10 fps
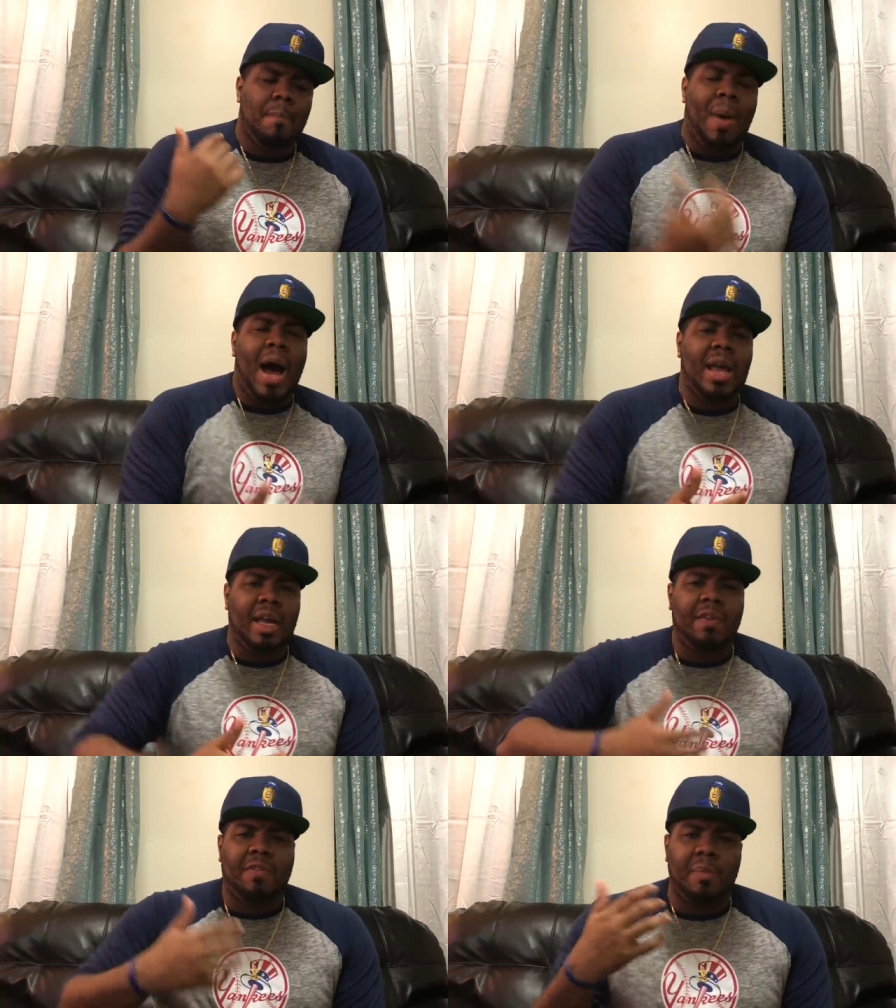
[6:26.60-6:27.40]

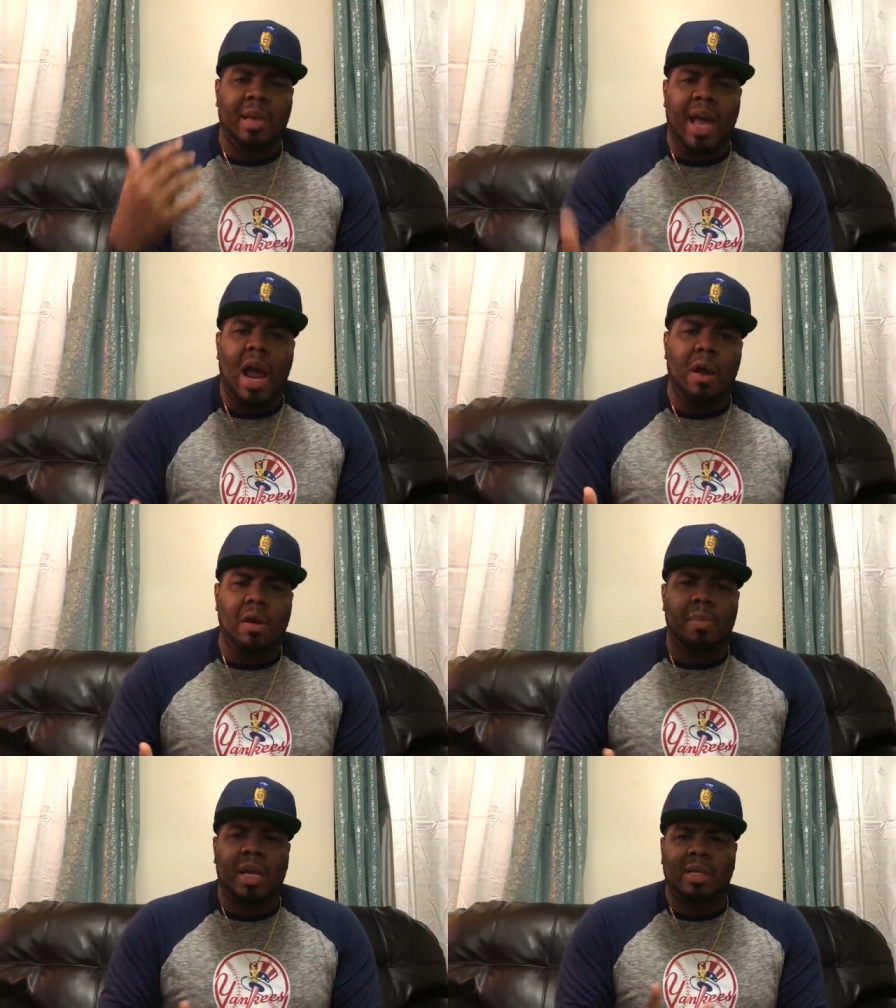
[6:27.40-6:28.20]
buy-in from
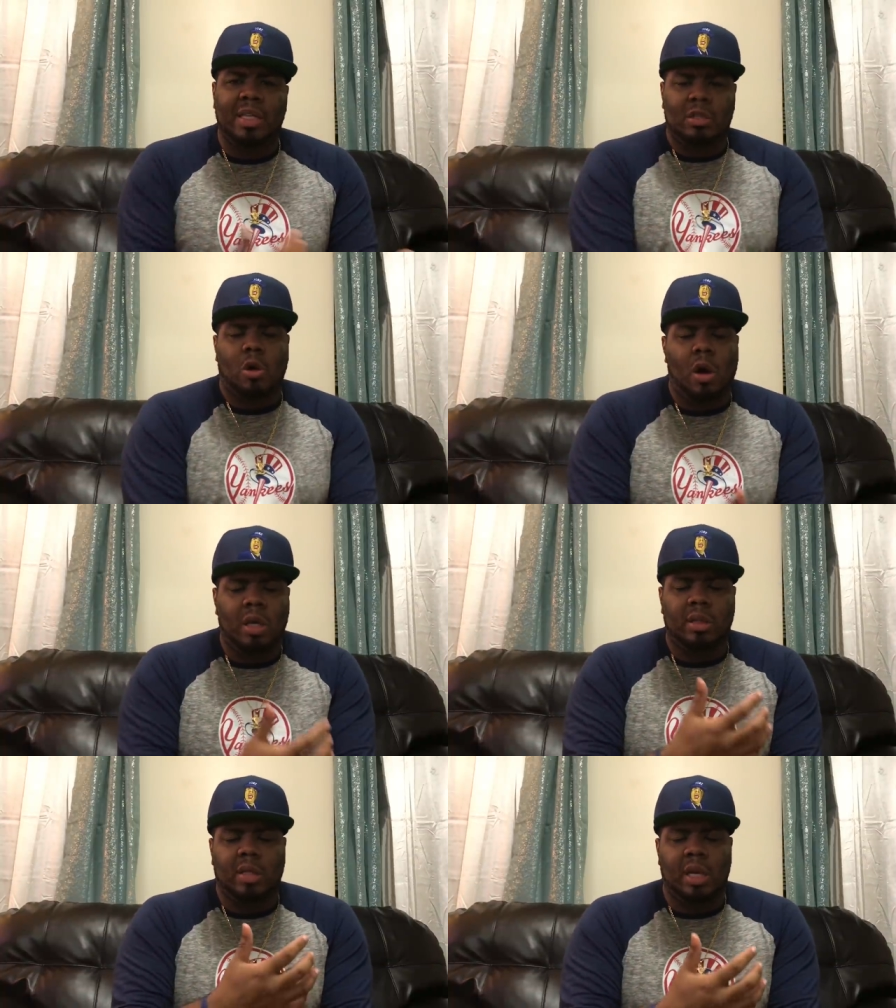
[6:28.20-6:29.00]
Gary because he's
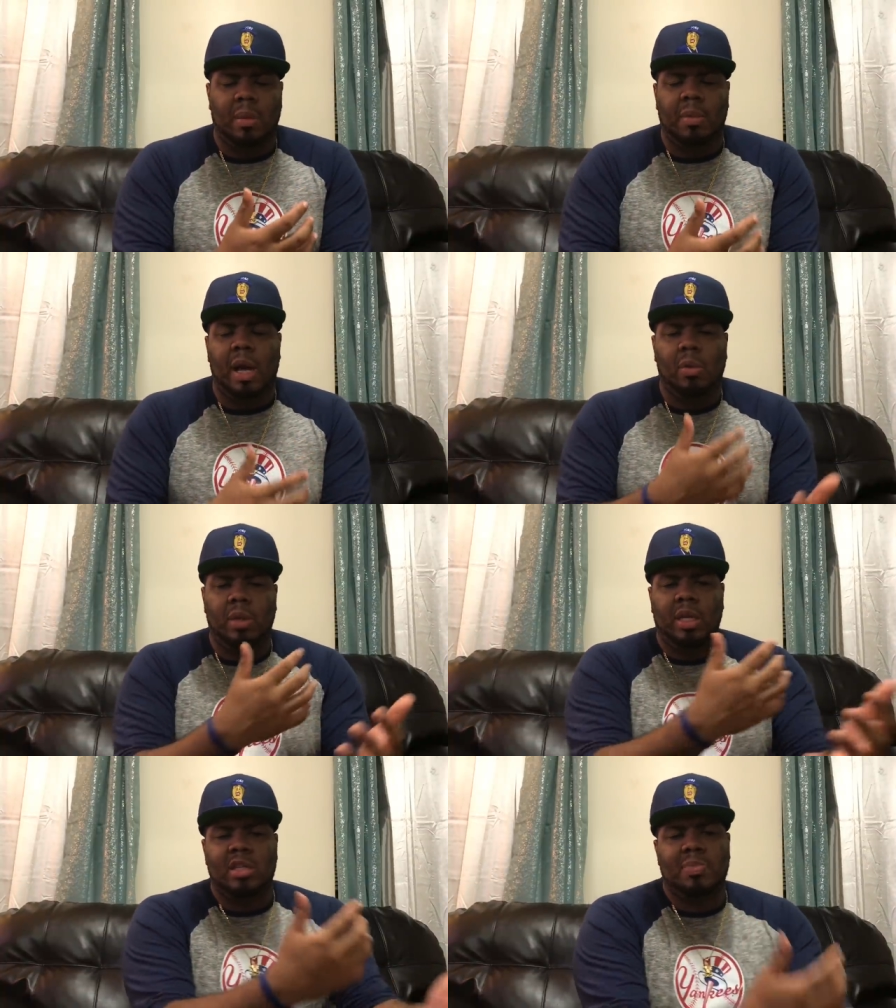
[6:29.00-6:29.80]
talking to him not
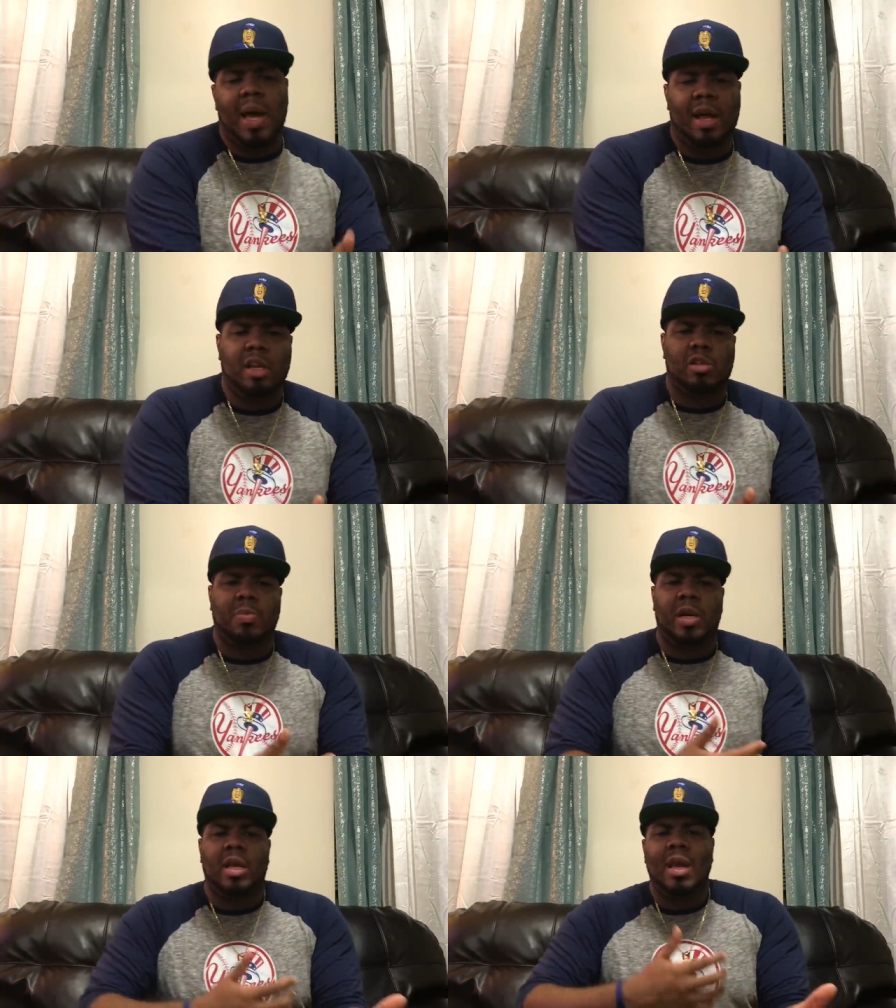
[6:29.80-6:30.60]
only in
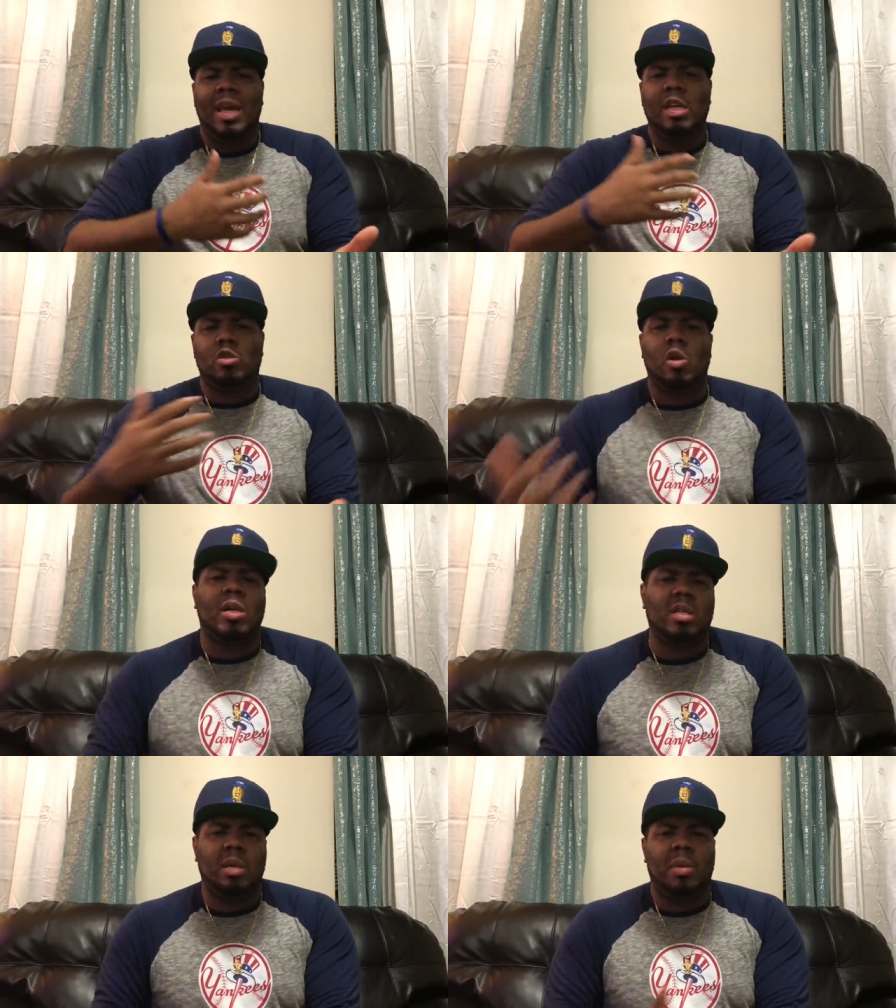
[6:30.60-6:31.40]
Spanish, but he
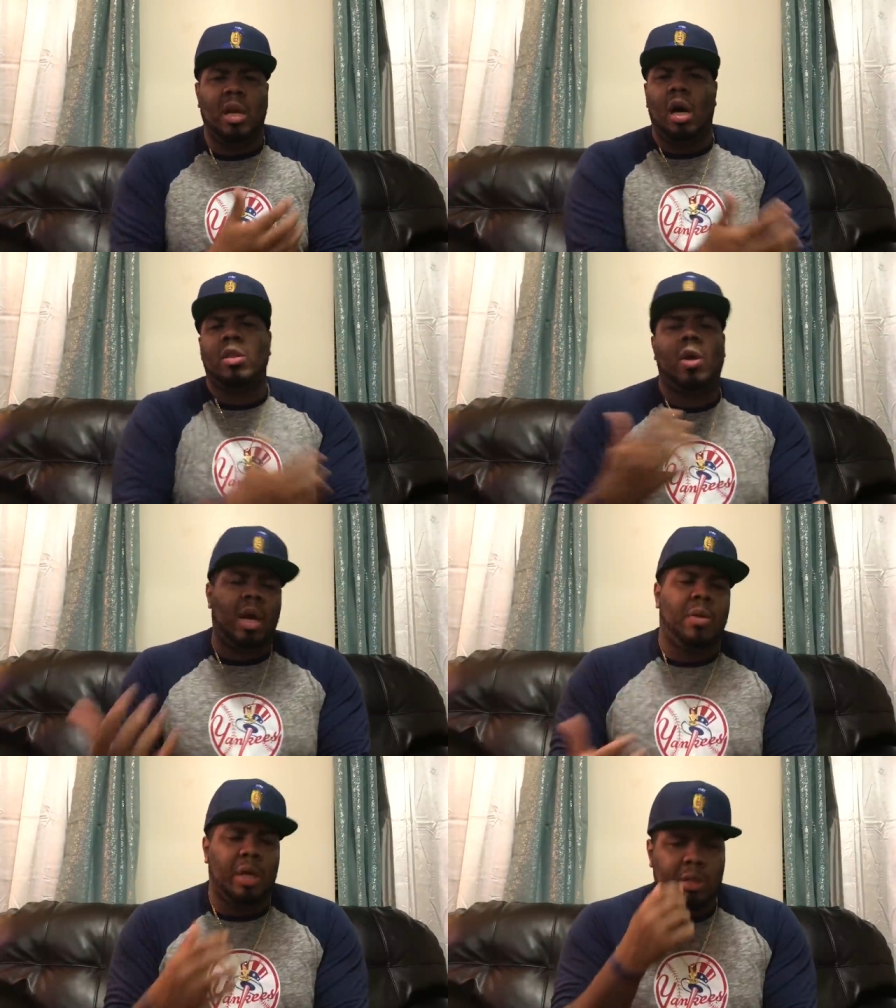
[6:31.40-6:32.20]
trusts him in other
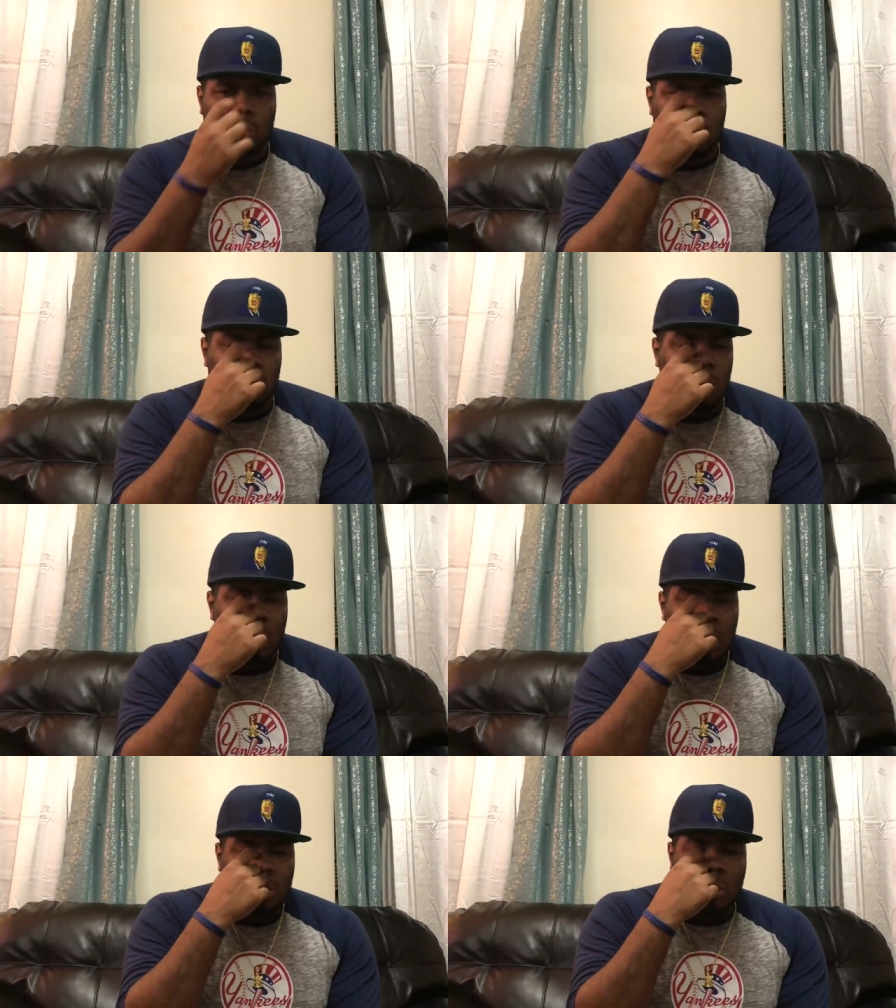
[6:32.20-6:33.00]
areas too.
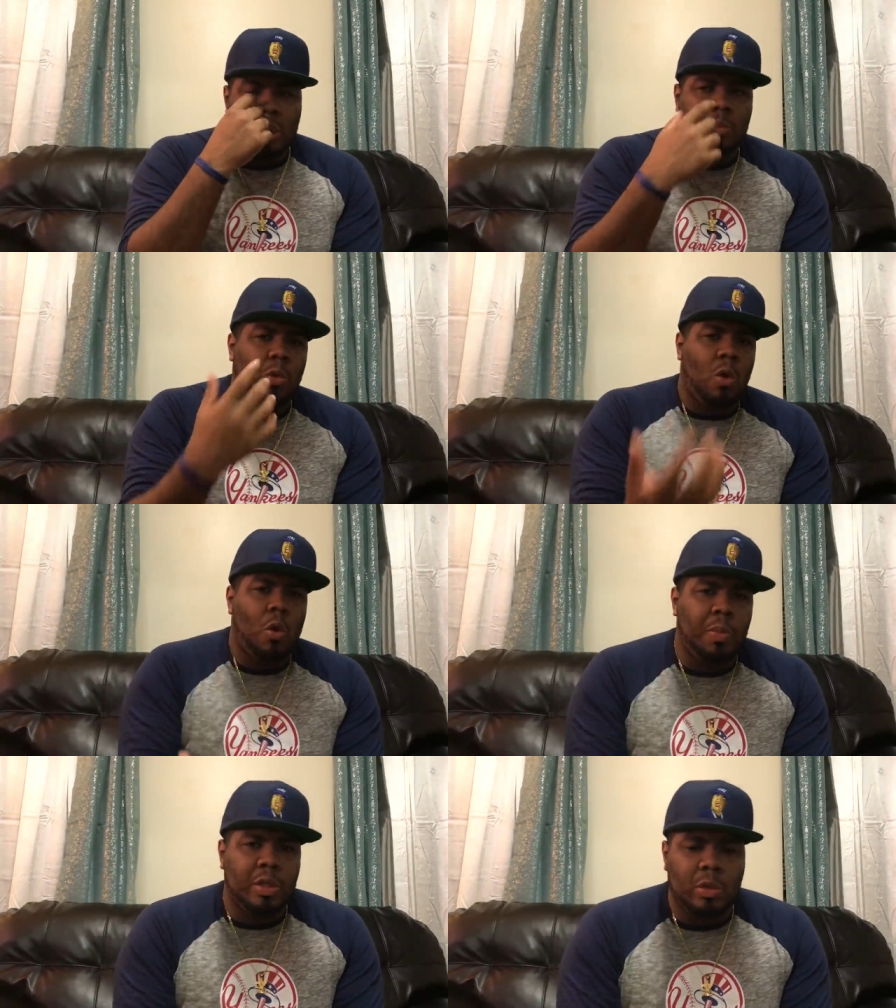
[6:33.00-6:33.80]
So he's more
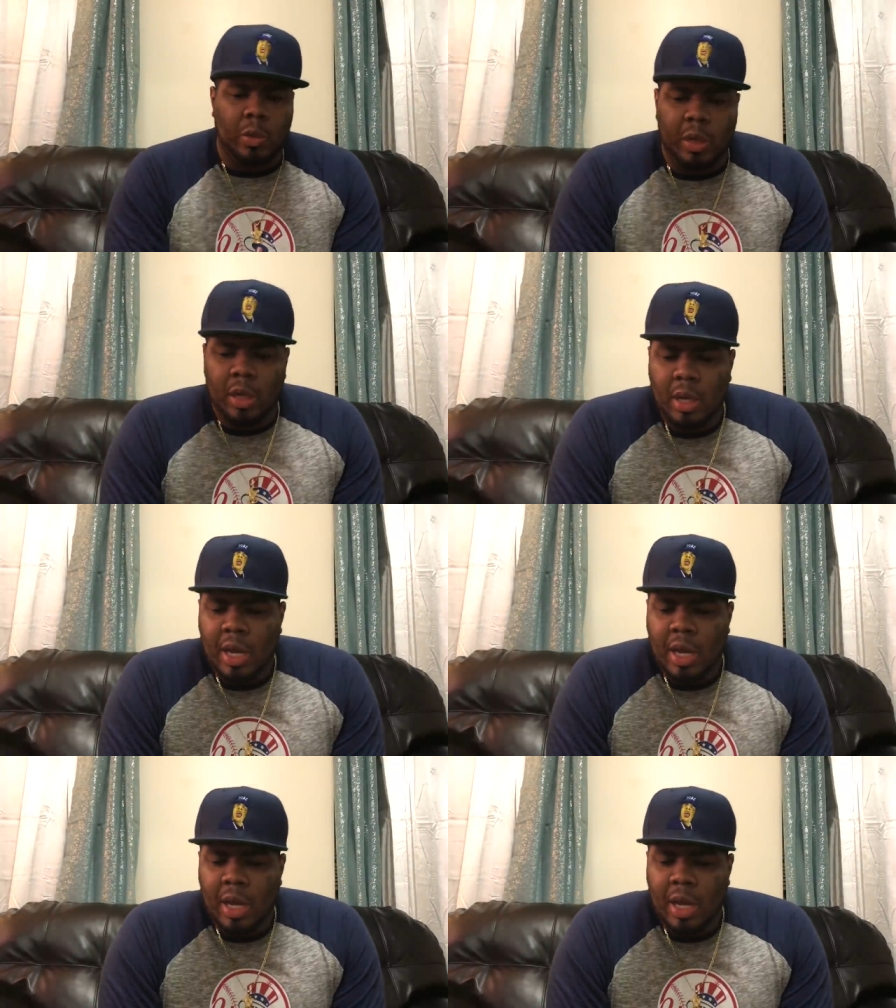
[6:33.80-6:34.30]
open to it.